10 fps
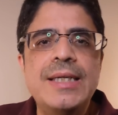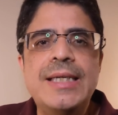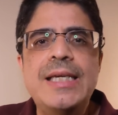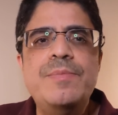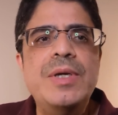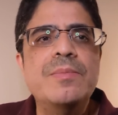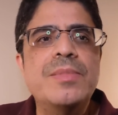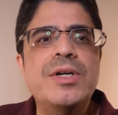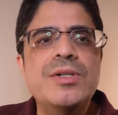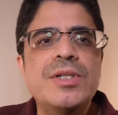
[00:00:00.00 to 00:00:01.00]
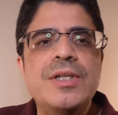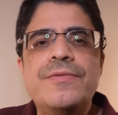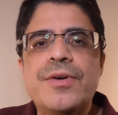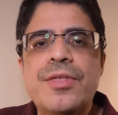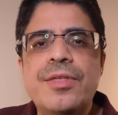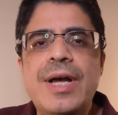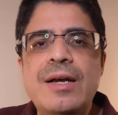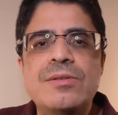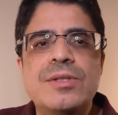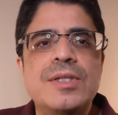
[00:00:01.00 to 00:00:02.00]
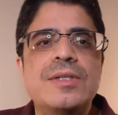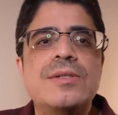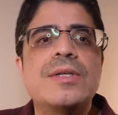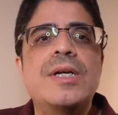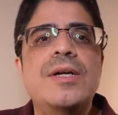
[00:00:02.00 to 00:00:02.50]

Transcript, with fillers: keeping mercy for thousands,